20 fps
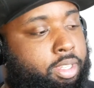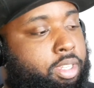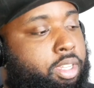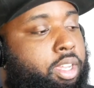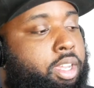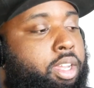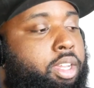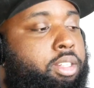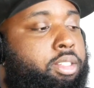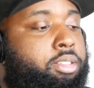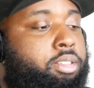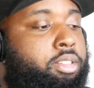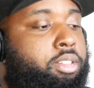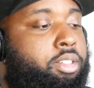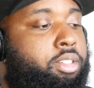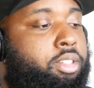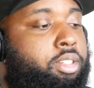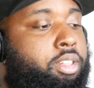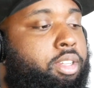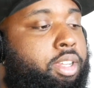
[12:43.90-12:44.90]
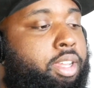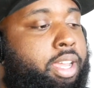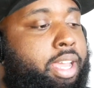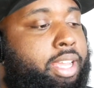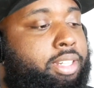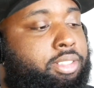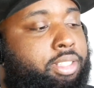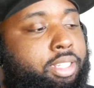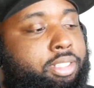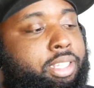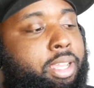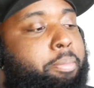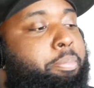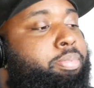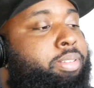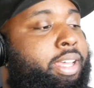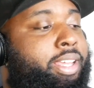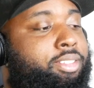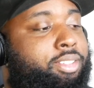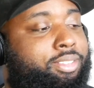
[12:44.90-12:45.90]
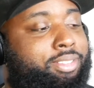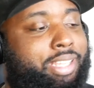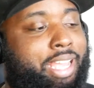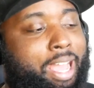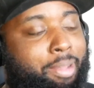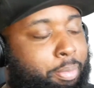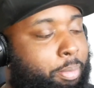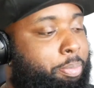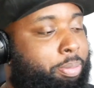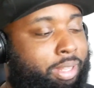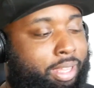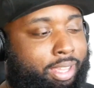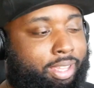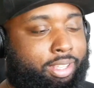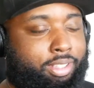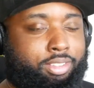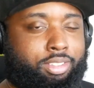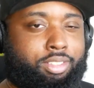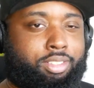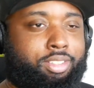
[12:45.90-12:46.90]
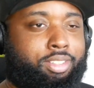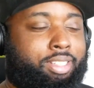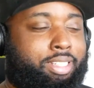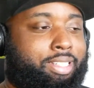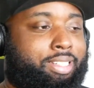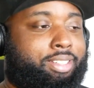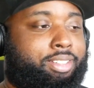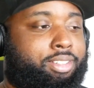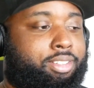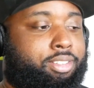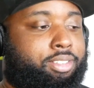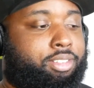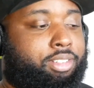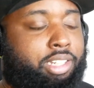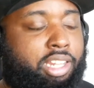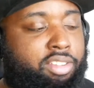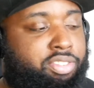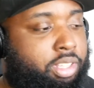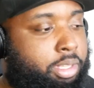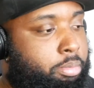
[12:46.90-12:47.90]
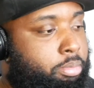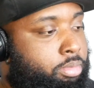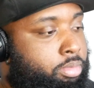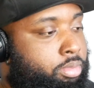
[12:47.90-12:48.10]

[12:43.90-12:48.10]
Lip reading: God. Ashley's got plans on top of plans. Love him.